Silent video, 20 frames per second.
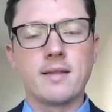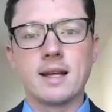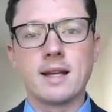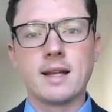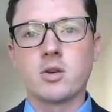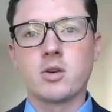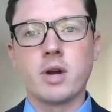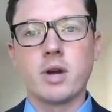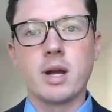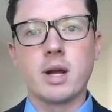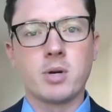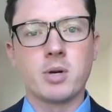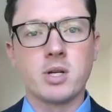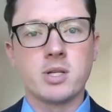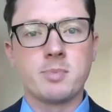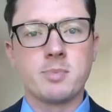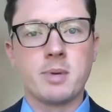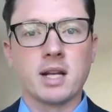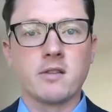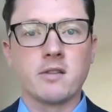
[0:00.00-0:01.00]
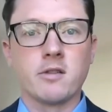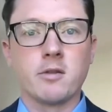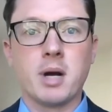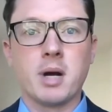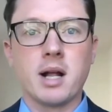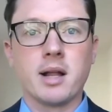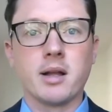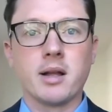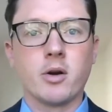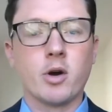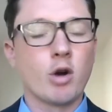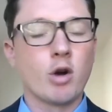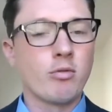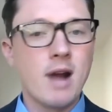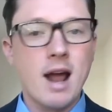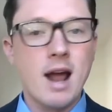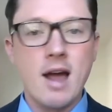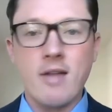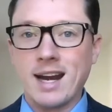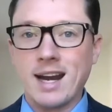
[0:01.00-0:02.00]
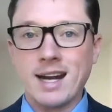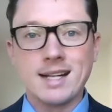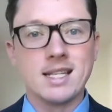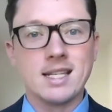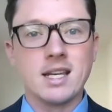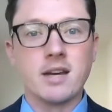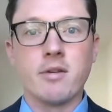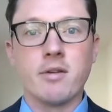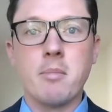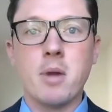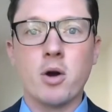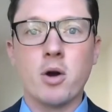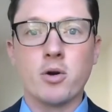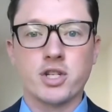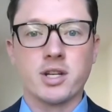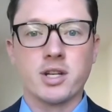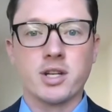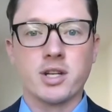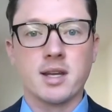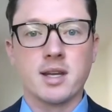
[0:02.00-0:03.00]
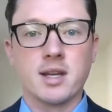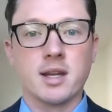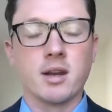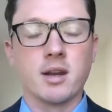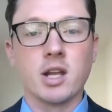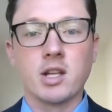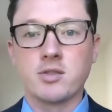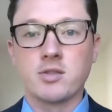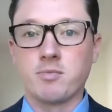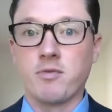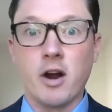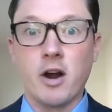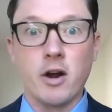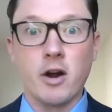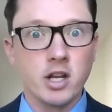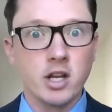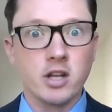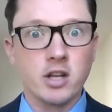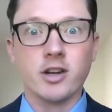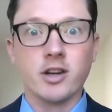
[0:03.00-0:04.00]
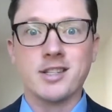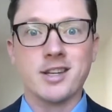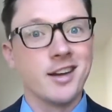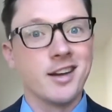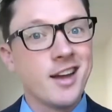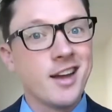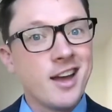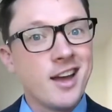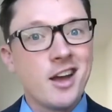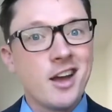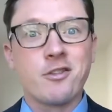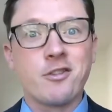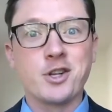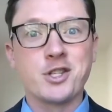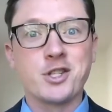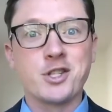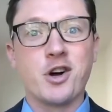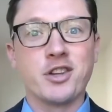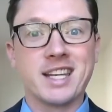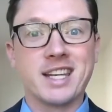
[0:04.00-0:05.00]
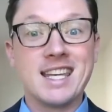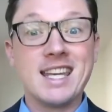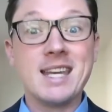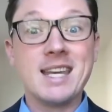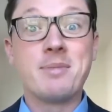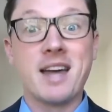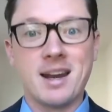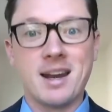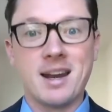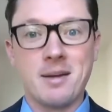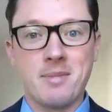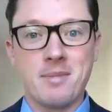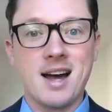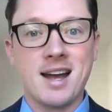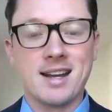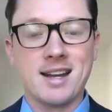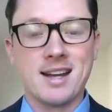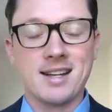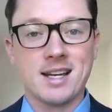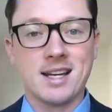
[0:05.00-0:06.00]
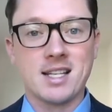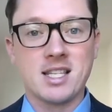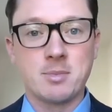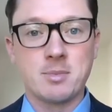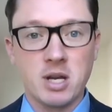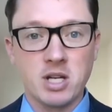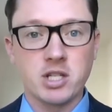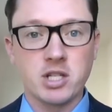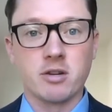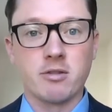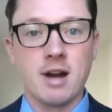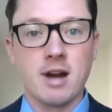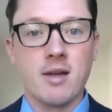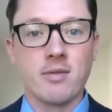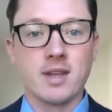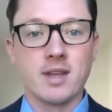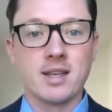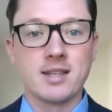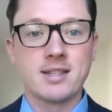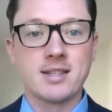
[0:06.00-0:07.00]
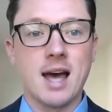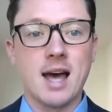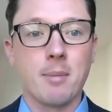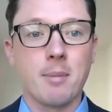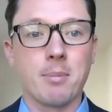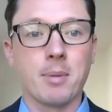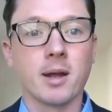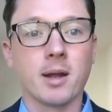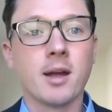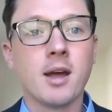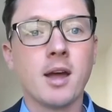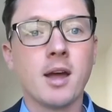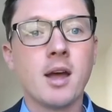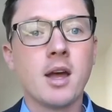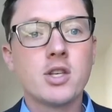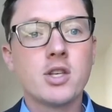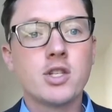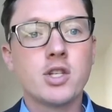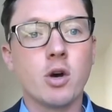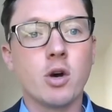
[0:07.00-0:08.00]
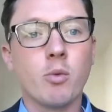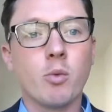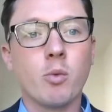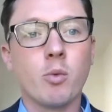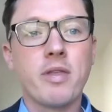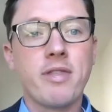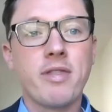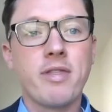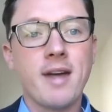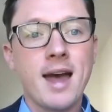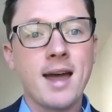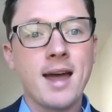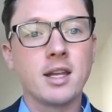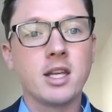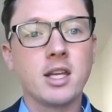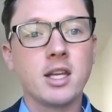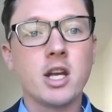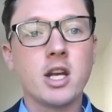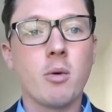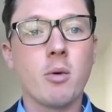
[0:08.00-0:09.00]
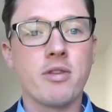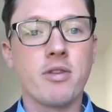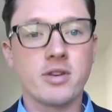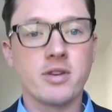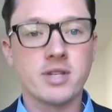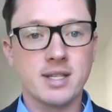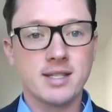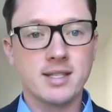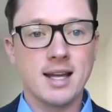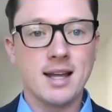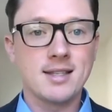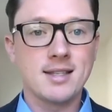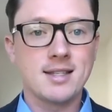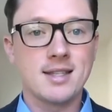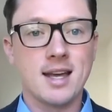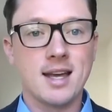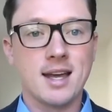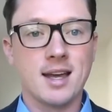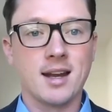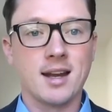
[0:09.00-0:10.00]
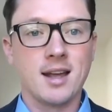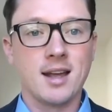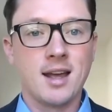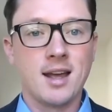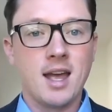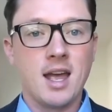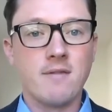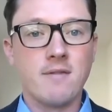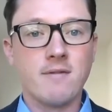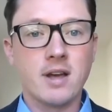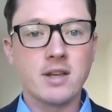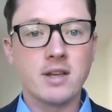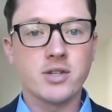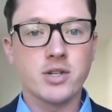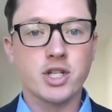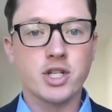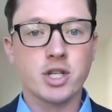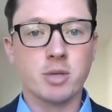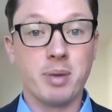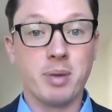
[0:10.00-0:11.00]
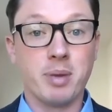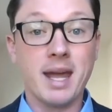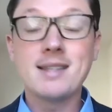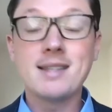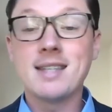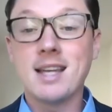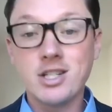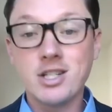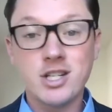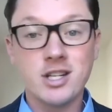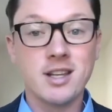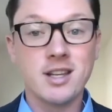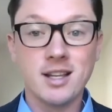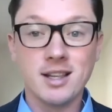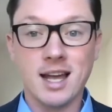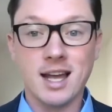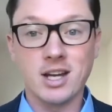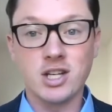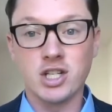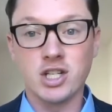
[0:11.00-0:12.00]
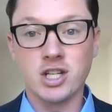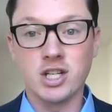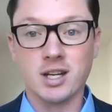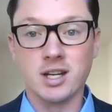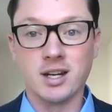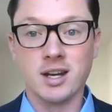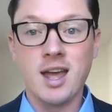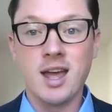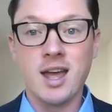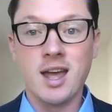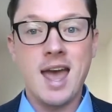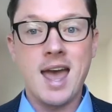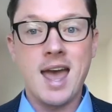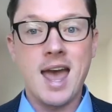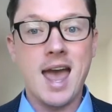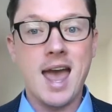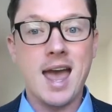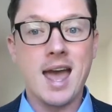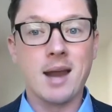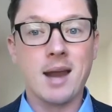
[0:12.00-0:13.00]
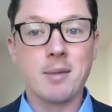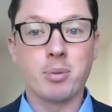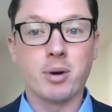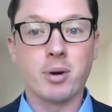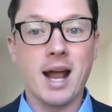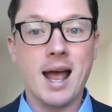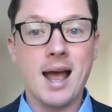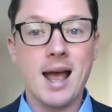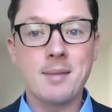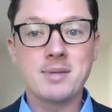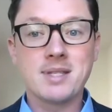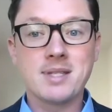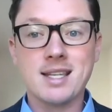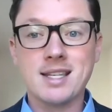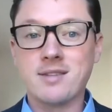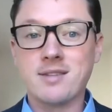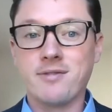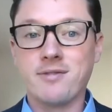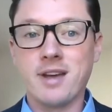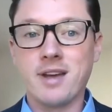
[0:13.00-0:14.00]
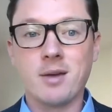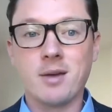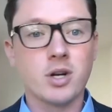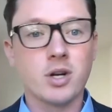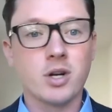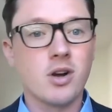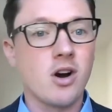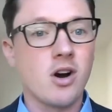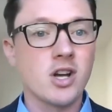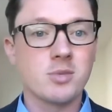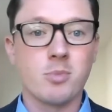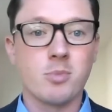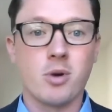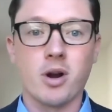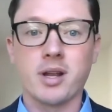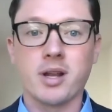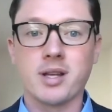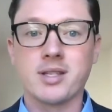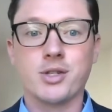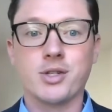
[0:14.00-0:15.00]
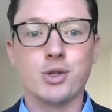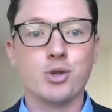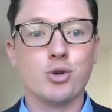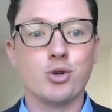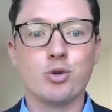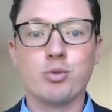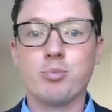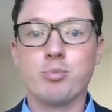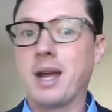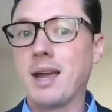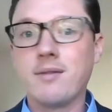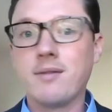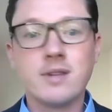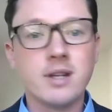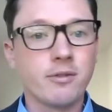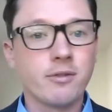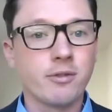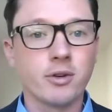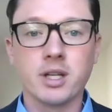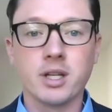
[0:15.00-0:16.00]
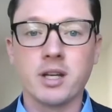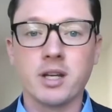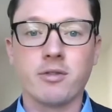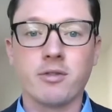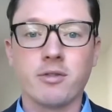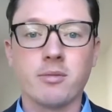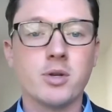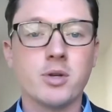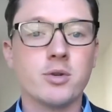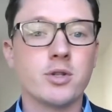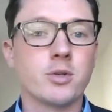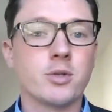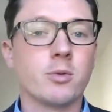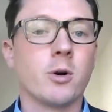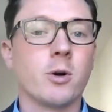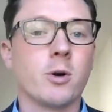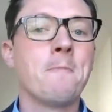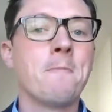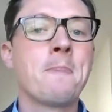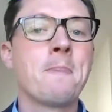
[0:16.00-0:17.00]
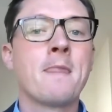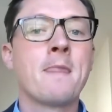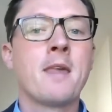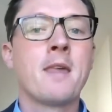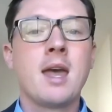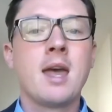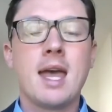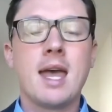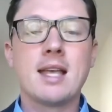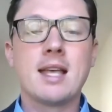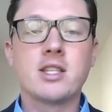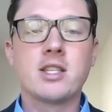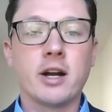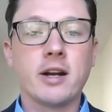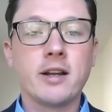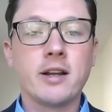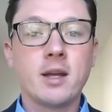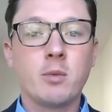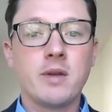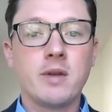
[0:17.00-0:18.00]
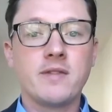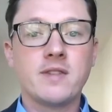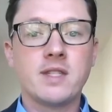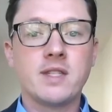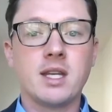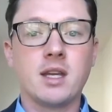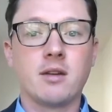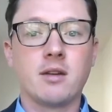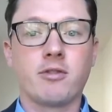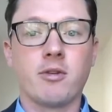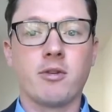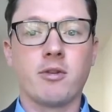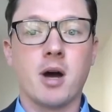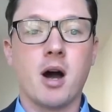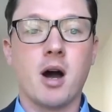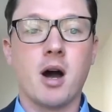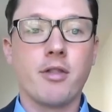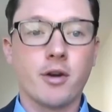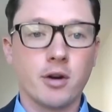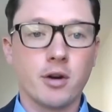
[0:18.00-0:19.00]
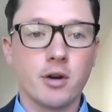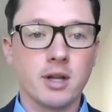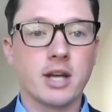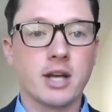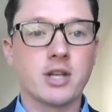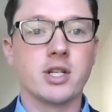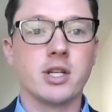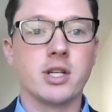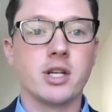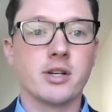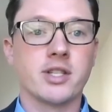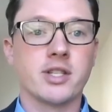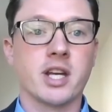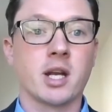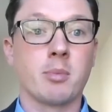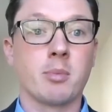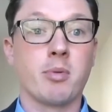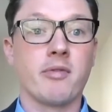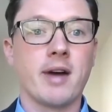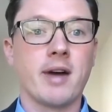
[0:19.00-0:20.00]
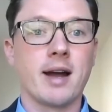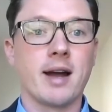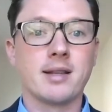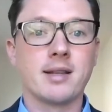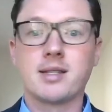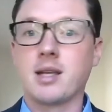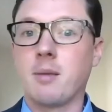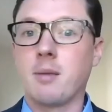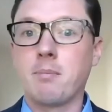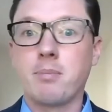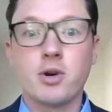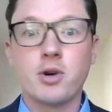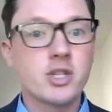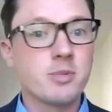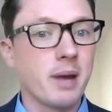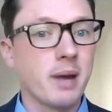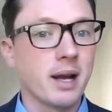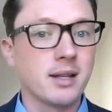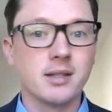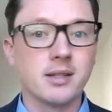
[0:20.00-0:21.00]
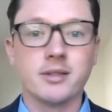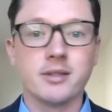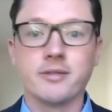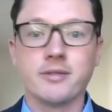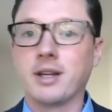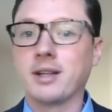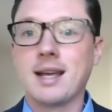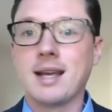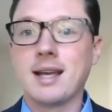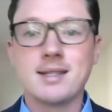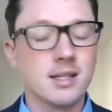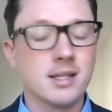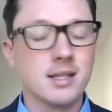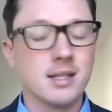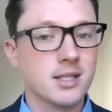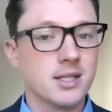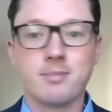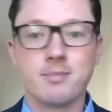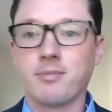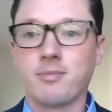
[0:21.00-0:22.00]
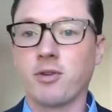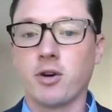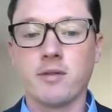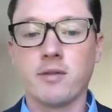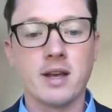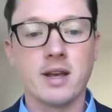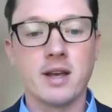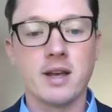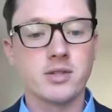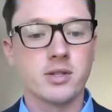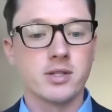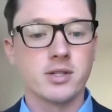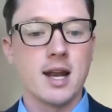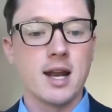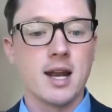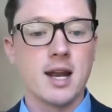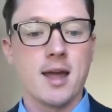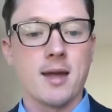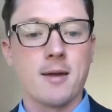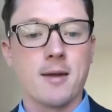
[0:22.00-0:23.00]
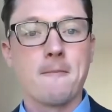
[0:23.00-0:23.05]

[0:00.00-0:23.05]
that's great perspective, Apollo, around that idea of emotions. And it's very good for us all to keep that in mind, especially around this topic. So with that, there's a sense that investors should pay attention to the election, and perhaps this event would cause markets to behave differently from usual. Is there anything we've seen from other election years that could provide some perspective and lessons for investors today?